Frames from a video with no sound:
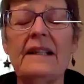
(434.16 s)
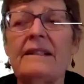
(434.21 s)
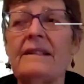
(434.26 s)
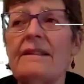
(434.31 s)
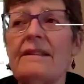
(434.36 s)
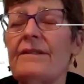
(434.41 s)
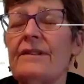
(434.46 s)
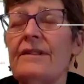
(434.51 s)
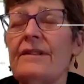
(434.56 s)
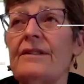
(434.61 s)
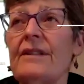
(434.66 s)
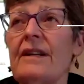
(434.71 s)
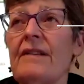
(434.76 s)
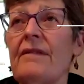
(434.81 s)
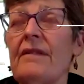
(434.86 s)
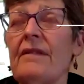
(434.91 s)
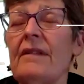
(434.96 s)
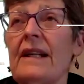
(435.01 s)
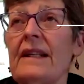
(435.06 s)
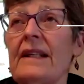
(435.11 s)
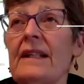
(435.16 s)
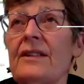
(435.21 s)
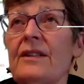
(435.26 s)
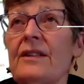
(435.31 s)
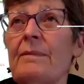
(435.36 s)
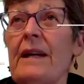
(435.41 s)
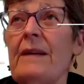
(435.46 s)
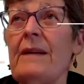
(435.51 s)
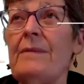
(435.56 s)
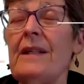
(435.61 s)
it. I guess
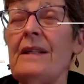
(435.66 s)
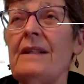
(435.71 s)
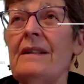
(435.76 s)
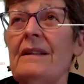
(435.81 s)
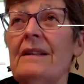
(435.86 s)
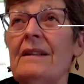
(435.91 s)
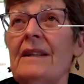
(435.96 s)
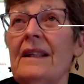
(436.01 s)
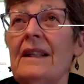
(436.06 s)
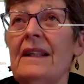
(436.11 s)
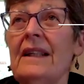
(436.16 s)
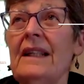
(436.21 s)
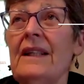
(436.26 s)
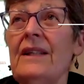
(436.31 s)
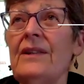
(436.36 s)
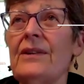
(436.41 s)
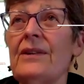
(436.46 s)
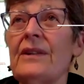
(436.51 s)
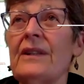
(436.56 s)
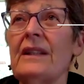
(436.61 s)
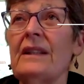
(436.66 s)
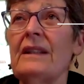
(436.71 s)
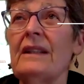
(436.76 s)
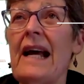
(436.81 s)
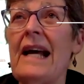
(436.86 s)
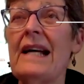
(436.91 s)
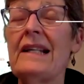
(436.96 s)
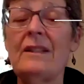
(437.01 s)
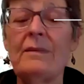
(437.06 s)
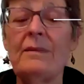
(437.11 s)
maybe hmm. either at the
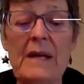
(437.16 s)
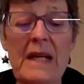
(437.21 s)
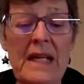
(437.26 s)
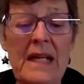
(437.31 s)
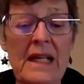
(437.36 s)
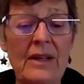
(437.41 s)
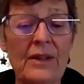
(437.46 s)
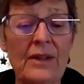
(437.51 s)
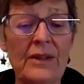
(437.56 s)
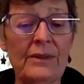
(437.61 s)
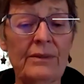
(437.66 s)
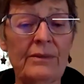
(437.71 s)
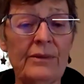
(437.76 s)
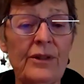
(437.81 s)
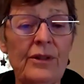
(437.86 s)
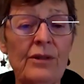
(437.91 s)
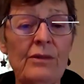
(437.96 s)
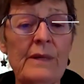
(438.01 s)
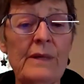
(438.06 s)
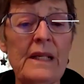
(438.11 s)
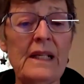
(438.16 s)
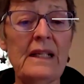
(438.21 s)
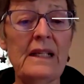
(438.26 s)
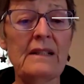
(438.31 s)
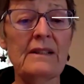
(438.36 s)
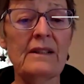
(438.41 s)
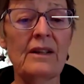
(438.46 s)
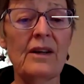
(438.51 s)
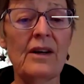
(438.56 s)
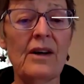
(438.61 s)
last meeting or two
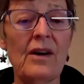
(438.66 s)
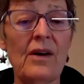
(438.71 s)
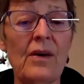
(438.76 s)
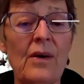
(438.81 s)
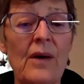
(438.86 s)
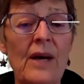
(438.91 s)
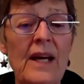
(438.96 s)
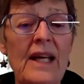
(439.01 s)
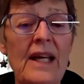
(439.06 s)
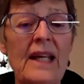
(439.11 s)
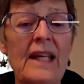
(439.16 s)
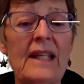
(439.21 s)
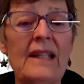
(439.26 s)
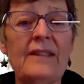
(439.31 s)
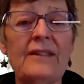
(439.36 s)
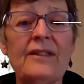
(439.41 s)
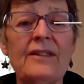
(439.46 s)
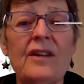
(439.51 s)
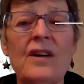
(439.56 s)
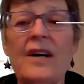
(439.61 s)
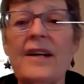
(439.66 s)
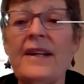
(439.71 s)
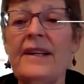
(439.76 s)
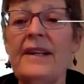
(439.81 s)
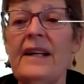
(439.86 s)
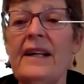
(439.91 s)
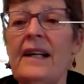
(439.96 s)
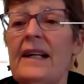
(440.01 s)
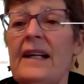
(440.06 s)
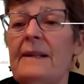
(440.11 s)
meetings ago it's on,
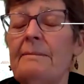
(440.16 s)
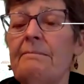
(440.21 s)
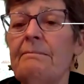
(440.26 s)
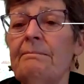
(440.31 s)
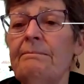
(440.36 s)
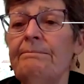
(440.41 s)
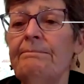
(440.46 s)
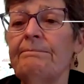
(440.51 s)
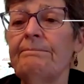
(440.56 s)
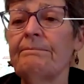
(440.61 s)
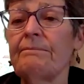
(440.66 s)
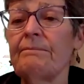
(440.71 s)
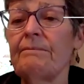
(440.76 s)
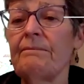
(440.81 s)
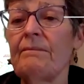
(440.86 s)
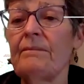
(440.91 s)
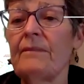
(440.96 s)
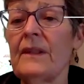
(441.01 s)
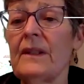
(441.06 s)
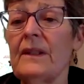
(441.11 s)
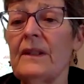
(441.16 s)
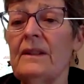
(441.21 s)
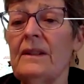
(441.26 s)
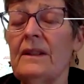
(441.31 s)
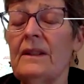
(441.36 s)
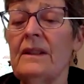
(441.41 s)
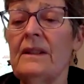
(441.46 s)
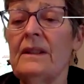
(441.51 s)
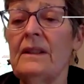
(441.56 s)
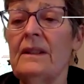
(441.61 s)
um,
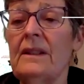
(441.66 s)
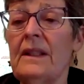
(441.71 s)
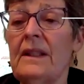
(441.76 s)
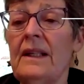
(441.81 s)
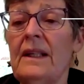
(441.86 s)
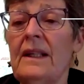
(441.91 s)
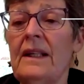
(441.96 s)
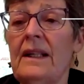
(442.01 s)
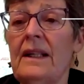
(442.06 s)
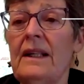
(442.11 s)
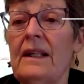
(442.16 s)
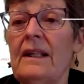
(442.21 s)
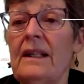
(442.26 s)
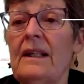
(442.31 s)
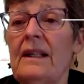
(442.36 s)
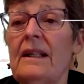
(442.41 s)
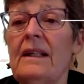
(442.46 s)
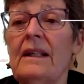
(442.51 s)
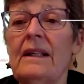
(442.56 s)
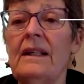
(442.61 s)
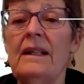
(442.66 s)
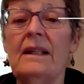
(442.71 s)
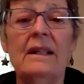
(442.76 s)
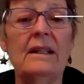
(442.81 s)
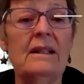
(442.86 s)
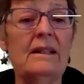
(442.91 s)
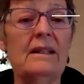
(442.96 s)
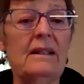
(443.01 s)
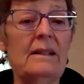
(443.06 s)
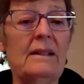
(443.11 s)
uh,
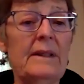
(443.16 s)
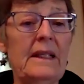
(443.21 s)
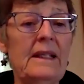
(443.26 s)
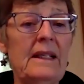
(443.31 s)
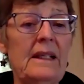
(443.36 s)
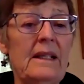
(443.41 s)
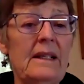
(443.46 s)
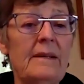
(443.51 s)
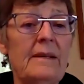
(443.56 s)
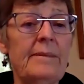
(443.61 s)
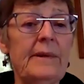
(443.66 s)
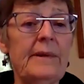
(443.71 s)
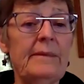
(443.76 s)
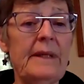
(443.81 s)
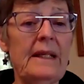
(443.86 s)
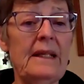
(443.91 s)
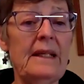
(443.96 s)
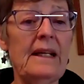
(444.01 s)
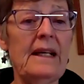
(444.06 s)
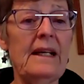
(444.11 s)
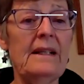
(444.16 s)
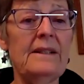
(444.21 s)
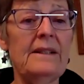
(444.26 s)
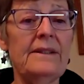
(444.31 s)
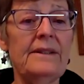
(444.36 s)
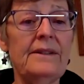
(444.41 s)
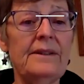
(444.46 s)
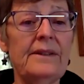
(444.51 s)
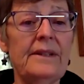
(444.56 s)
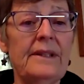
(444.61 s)
get it up on the
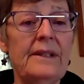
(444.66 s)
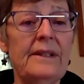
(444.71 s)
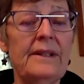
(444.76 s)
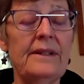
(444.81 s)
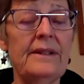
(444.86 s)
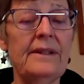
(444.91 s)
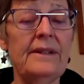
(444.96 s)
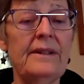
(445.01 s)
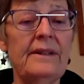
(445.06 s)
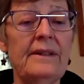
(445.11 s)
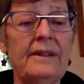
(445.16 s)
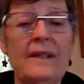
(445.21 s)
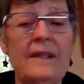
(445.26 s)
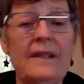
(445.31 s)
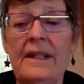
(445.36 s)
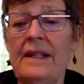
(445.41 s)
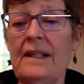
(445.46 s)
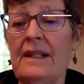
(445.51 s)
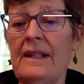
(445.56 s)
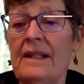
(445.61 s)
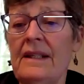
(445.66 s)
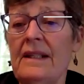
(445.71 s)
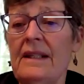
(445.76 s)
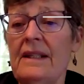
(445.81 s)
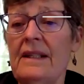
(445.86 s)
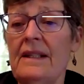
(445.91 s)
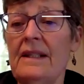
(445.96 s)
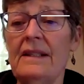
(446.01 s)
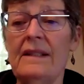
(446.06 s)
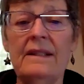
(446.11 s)
calendar here. It is.